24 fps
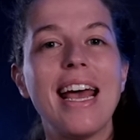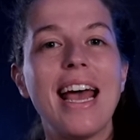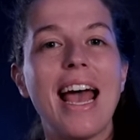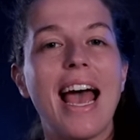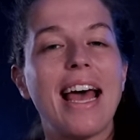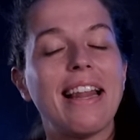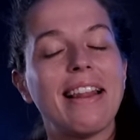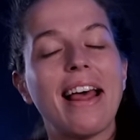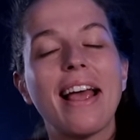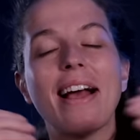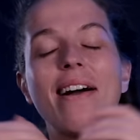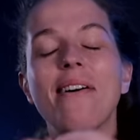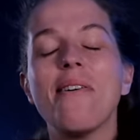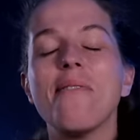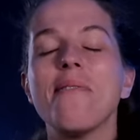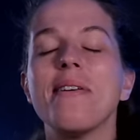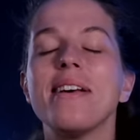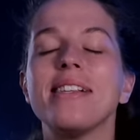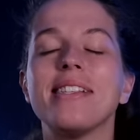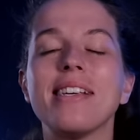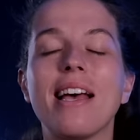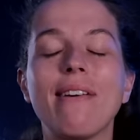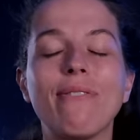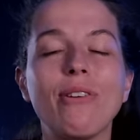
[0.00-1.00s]
And like
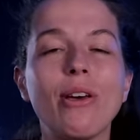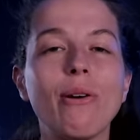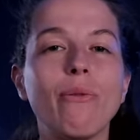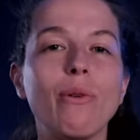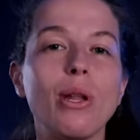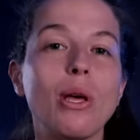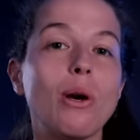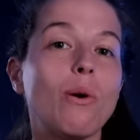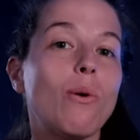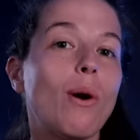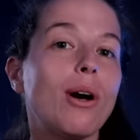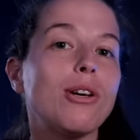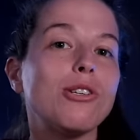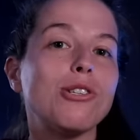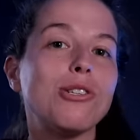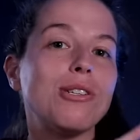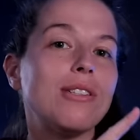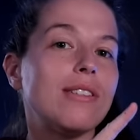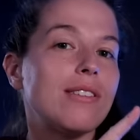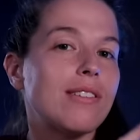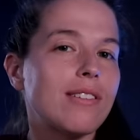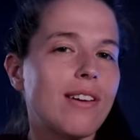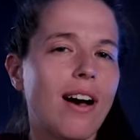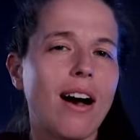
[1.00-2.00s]
always, if you have any
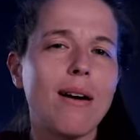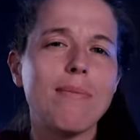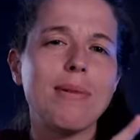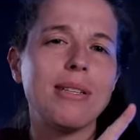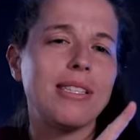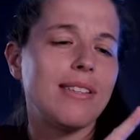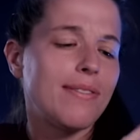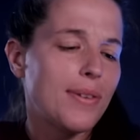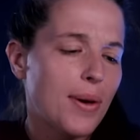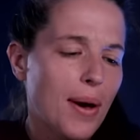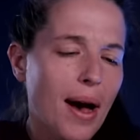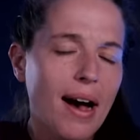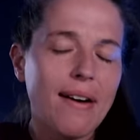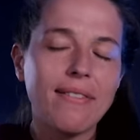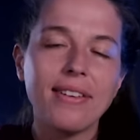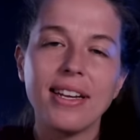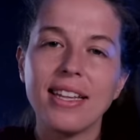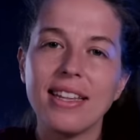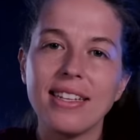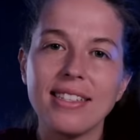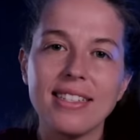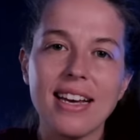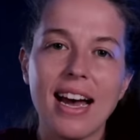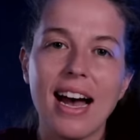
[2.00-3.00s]
questions, comments, if you have
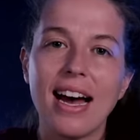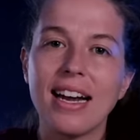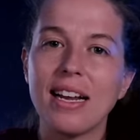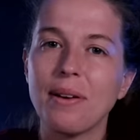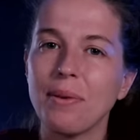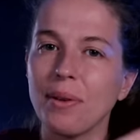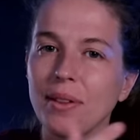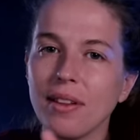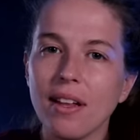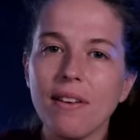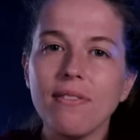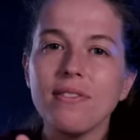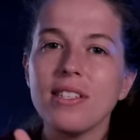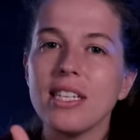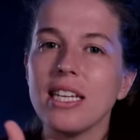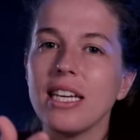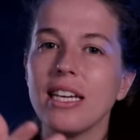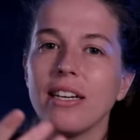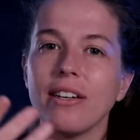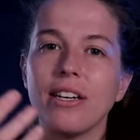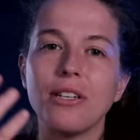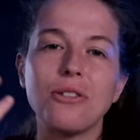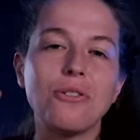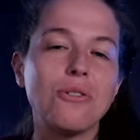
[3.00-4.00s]
anything to add, I would love to
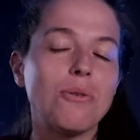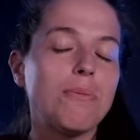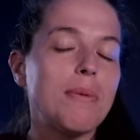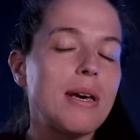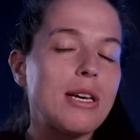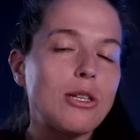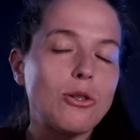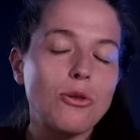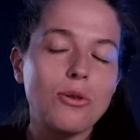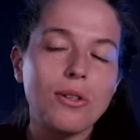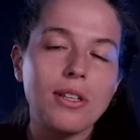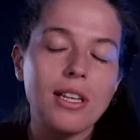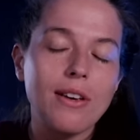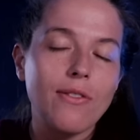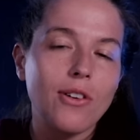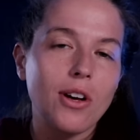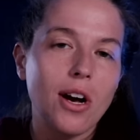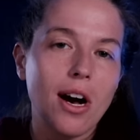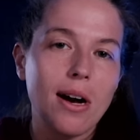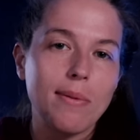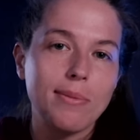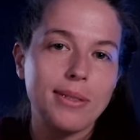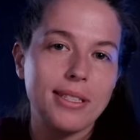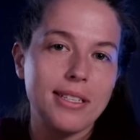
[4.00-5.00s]
hear it. So make sure to leave a
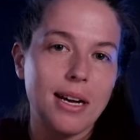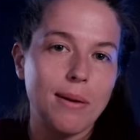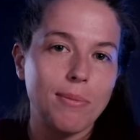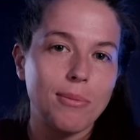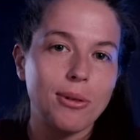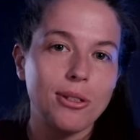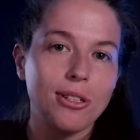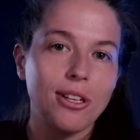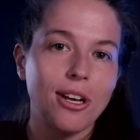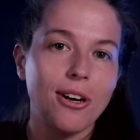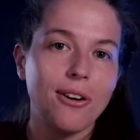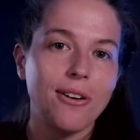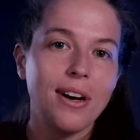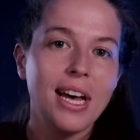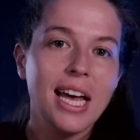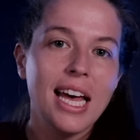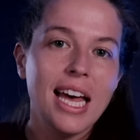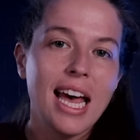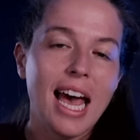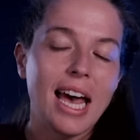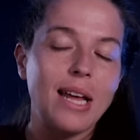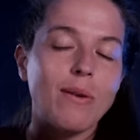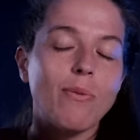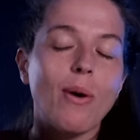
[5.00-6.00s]
comment down below.
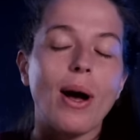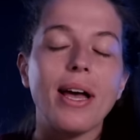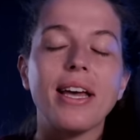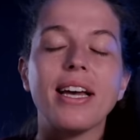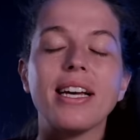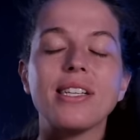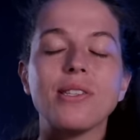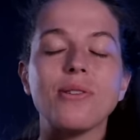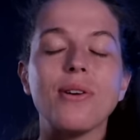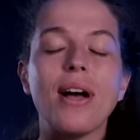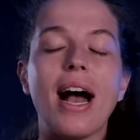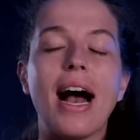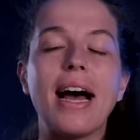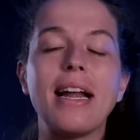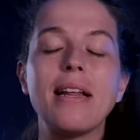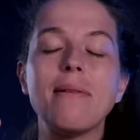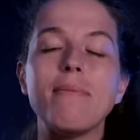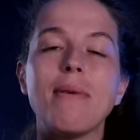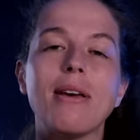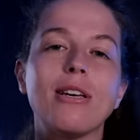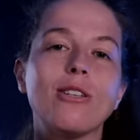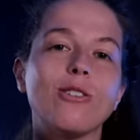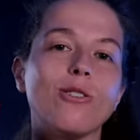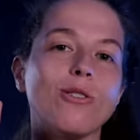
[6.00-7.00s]
And while you guys are at it, make